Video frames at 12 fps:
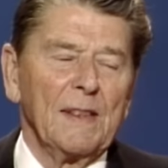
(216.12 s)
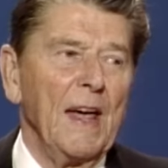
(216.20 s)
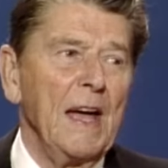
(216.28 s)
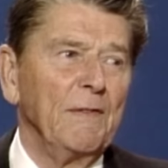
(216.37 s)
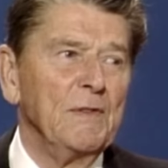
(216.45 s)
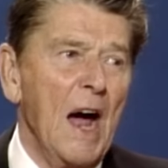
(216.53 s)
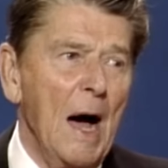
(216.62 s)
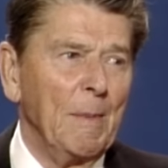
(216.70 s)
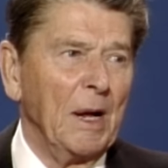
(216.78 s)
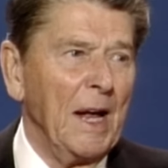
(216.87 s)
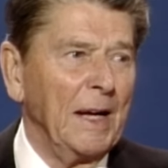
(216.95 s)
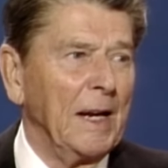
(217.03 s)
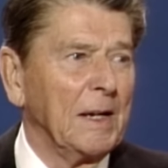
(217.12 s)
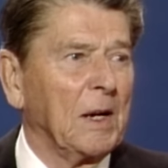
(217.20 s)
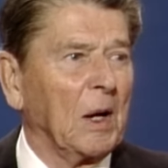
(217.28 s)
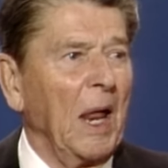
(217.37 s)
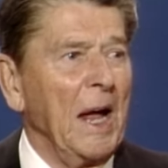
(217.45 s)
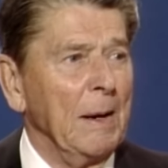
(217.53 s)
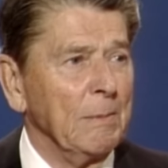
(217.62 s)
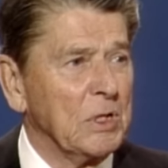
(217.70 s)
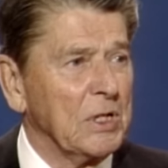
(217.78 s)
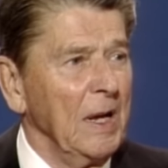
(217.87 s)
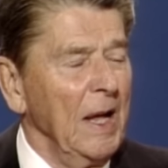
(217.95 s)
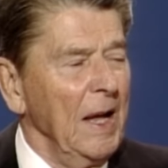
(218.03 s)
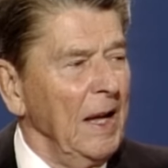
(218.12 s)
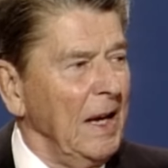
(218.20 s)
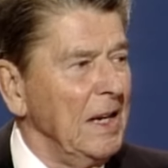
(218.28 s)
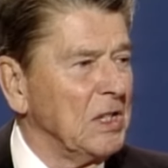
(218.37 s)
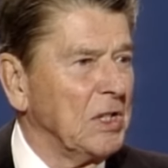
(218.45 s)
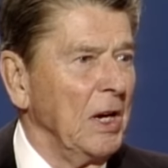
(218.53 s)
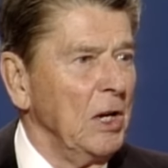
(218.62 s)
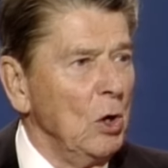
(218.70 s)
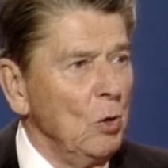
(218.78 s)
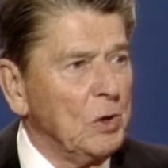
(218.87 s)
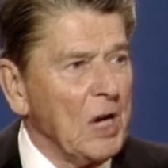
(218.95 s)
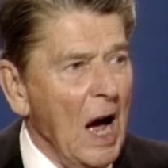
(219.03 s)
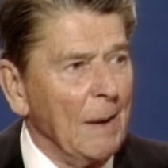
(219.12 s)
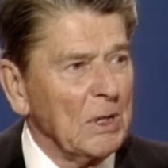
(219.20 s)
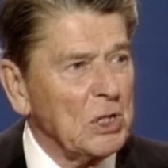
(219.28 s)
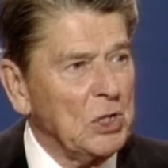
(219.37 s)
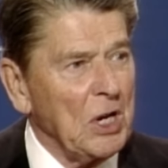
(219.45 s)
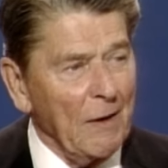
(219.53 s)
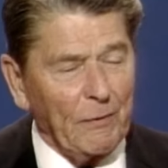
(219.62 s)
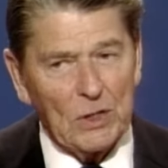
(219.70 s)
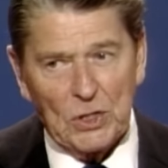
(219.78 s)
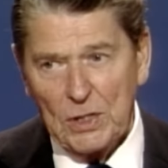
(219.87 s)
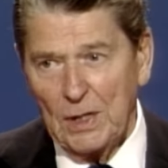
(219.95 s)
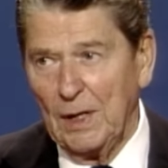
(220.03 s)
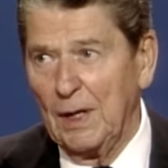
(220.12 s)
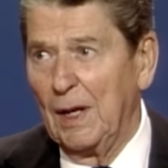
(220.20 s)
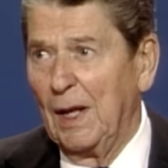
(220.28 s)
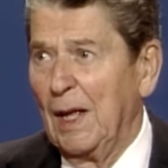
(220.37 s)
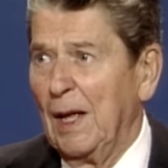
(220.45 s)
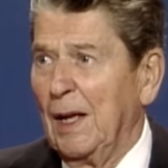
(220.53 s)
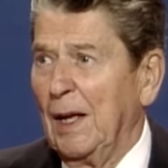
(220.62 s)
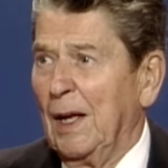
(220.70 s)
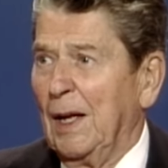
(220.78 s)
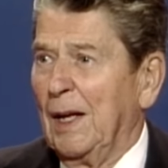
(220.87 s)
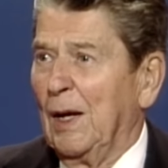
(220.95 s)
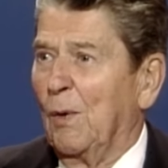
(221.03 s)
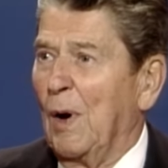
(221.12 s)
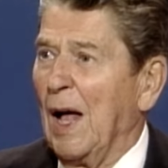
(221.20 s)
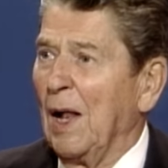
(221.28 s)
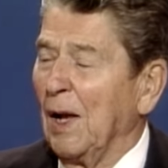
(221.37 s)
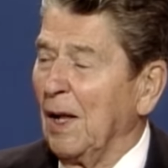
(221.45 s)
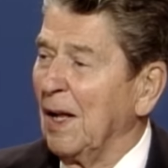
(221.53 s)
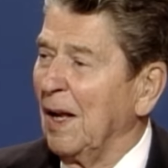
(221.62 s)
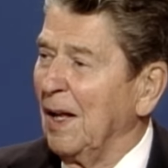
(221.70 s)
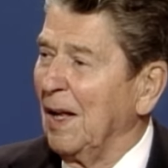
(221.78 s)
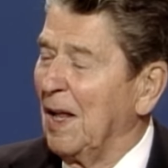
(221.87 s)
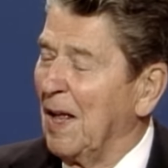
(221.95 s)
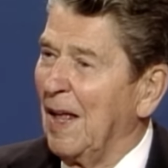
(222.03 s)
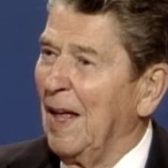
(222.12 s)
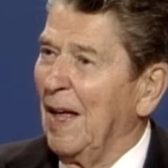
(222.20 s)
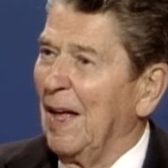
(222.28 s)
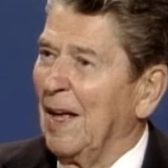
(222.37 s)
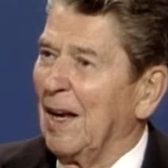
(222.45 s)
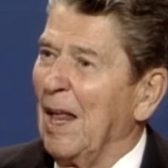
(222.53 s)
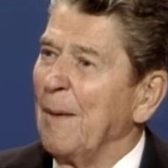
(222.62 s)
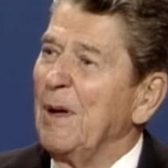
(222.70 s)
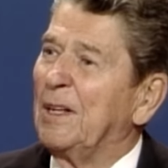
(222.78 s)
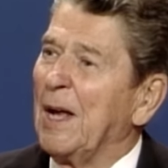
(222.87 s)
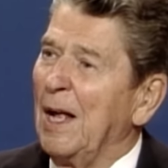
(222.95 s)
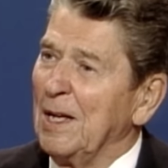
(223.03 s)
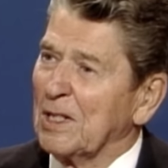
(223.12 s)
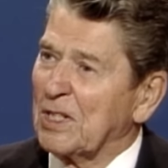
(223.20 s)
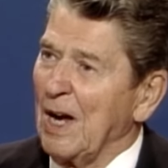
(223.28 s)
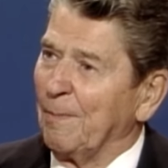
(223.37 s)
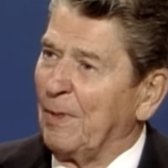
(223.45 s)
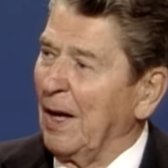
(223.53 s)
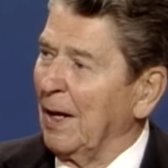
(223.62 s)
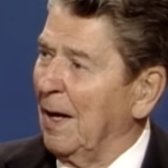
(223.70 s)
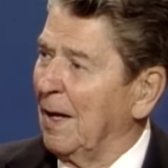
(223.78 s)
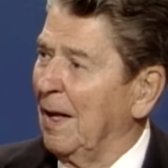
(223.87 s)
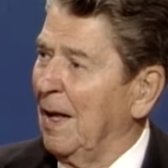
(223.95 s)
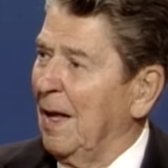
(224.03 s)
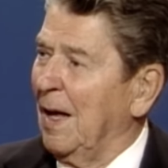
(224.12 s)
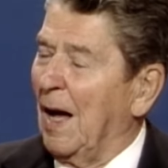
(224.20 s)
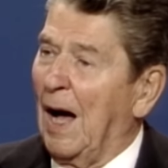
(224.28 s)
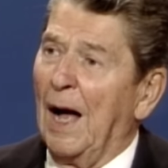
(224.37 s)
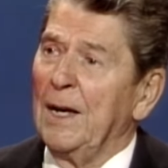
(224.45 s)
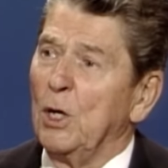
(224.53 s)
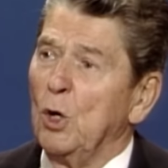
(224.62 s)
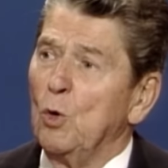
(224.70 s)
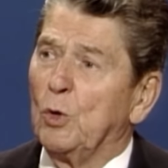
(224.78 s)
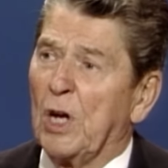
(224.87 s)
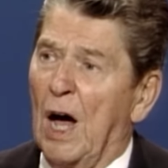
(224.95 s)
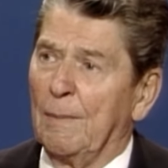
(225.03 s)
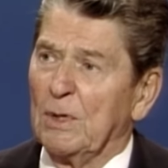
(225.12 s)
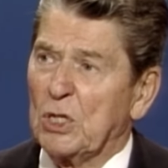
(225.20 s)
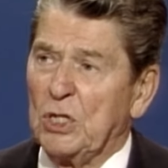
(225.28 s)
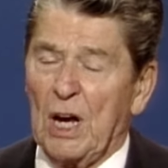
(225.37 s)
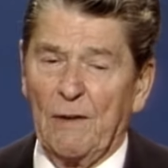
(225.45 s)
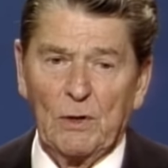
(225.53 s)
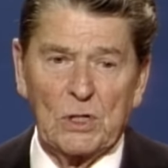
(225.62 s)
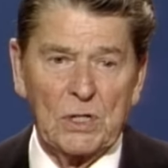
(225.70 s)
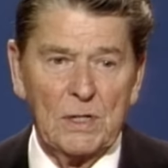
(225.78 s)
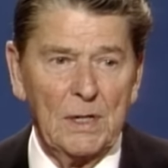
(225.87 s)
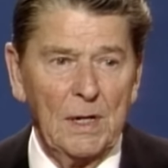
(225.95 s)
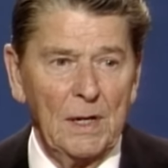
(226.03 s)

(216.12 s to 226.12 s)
they've nominated claims he's the new Thomas Jefferson. Well, let me tell you something. I knew Thomas Jefferson.